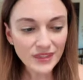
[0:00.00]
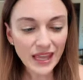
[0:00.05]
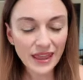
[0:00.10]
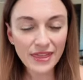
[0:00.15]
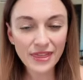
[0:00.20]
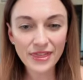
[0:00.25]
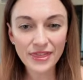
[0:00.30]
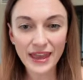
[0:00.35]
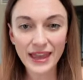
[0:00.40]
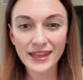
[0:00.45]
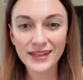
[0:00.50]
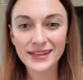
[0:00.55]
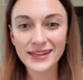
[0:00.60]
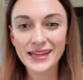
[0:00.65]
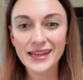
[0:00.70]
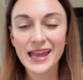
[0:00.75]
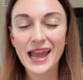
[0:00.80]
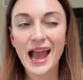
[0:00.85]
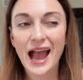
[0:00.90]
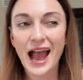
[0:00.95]
Then
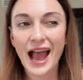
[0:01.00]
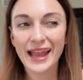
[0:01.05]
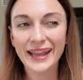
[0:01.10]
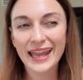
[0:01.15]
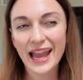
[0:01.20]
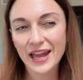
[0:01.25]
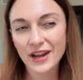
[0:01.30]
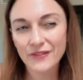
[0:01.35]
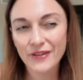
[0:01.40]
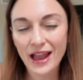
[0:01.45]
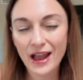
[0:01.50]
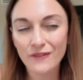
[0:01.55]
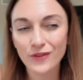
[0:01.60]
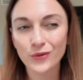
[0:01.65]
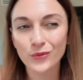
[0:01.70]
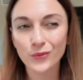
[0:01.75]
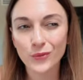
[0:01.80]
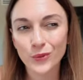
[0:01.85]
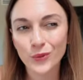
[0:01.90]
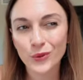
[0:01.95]
I kind of have
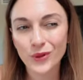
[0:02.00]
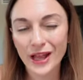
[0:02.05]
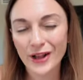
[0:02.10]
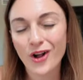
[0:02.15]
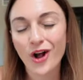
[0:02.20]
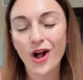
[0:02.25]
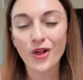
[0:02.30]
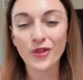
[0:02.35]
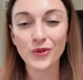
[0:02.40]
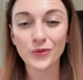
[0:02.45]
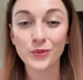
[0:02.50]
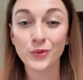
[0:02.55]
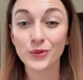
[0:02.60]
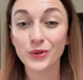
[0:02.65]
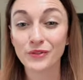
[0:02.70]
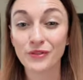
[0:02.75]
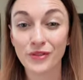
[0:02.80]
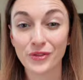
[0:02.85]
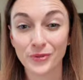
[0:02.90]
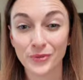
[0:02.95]
a rule, I call it the rule
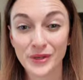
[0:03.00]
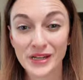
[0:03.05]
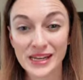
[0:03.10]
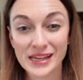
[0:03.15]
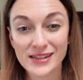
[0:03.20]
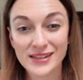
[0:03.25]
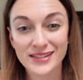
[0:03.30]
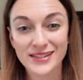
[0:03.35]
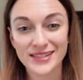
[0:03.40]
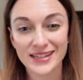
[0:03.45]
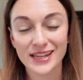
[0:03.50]
of threes.